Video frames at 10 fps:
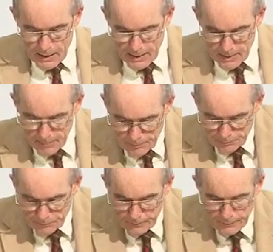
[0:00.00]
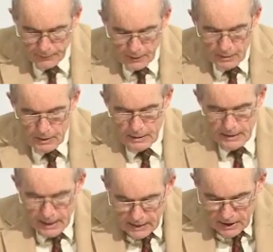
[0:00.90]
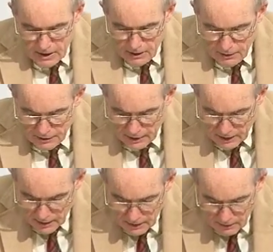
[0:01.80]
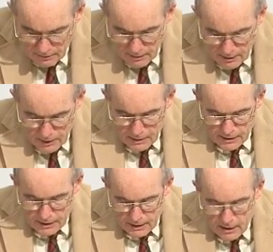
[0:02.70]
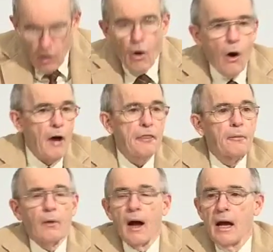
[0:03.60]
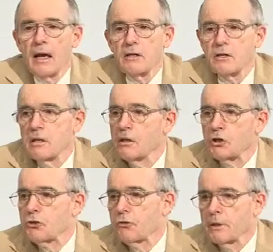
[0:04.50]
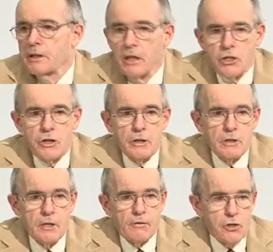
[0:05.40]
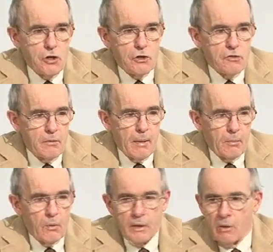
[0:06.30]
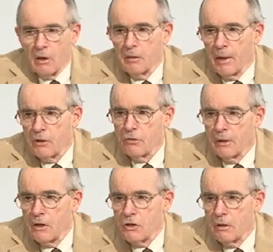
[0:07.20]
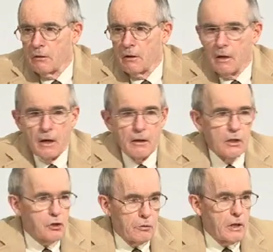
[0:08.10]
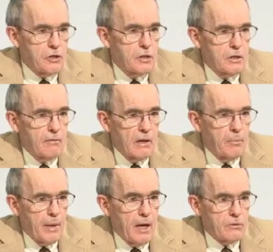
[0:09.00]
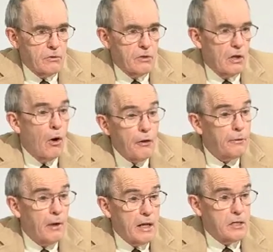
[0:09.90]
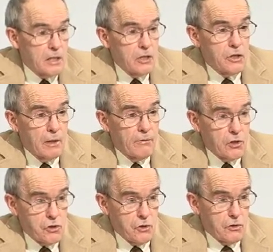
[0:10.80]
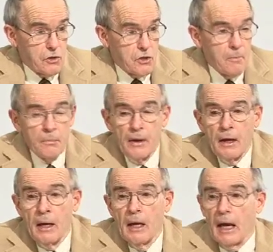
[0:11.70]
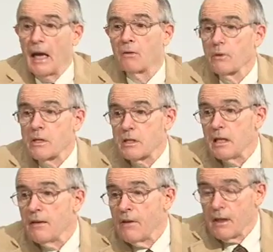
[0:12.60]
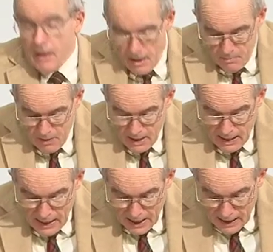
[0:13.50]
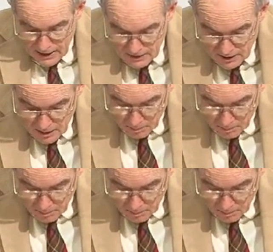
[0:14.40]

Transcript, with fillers: um, taking the, the authorized traditions of the church. Remember, we talked about tradition, uh, the traditions of the apostles, the authorized teaching of the church and receiving them and